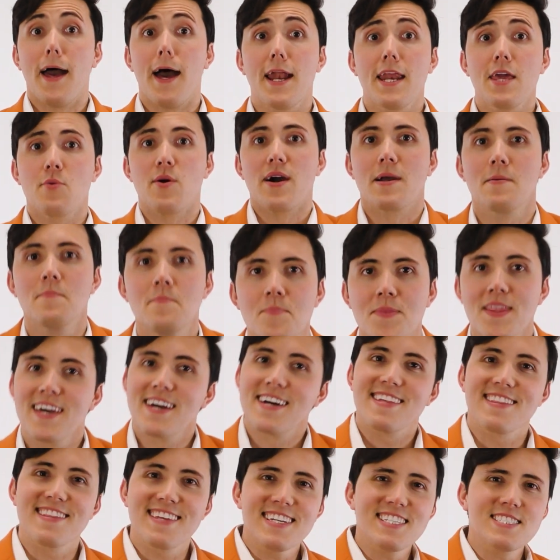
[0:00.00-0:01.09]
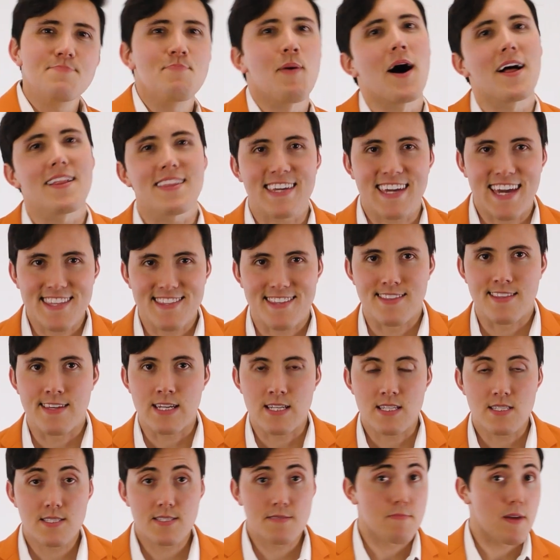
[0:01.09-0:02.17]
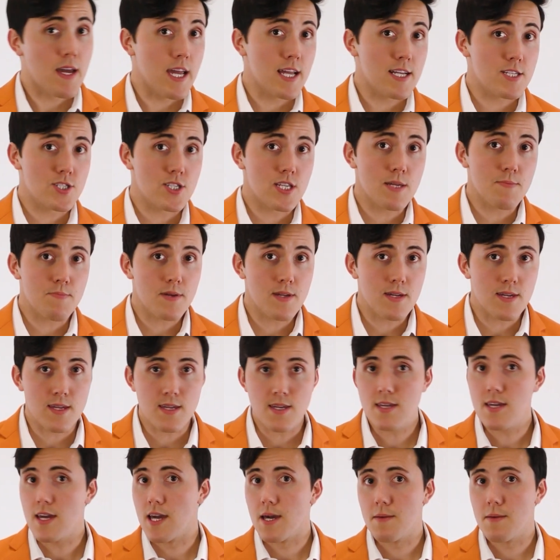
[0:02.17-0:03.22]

Anyway, these polyethylenes, HDPE,